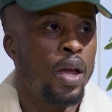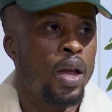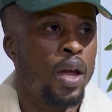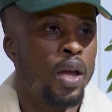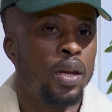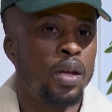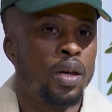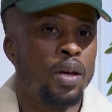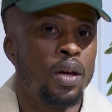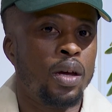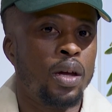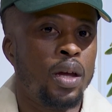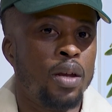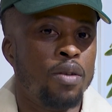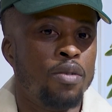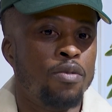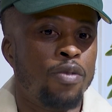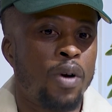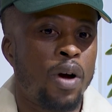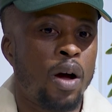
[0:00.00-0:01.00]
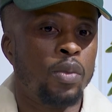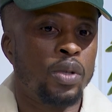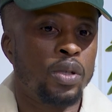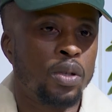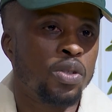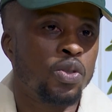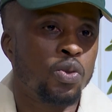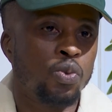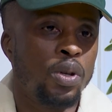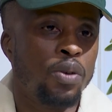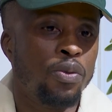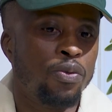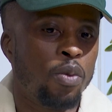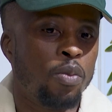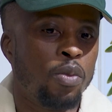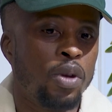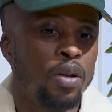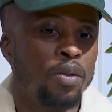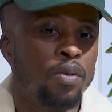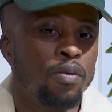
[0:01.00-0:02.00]
in an environment, because we
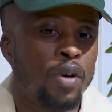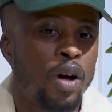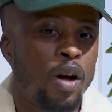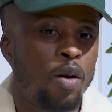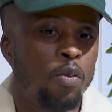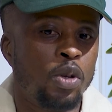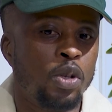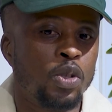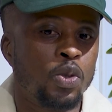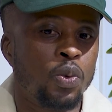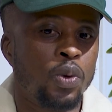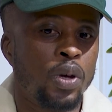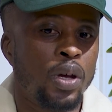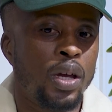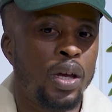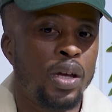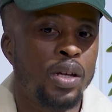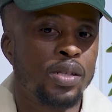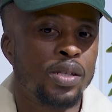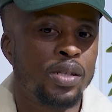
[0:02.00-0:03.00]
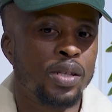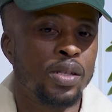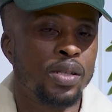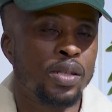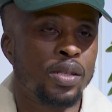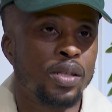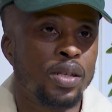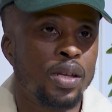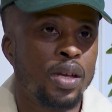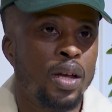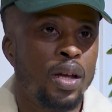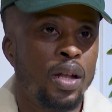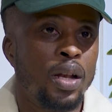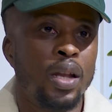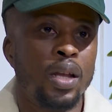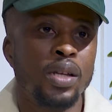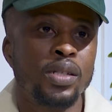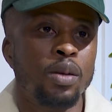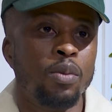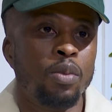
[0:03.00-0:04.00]
form an environment where it says
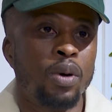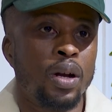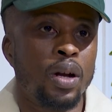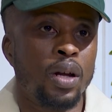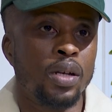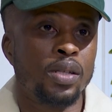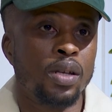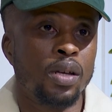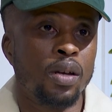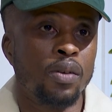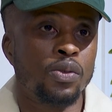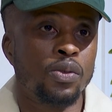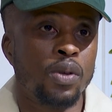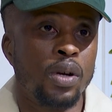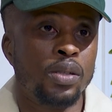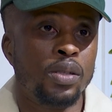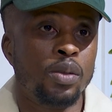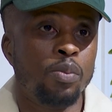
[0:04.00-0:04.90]
less about ourselves, right?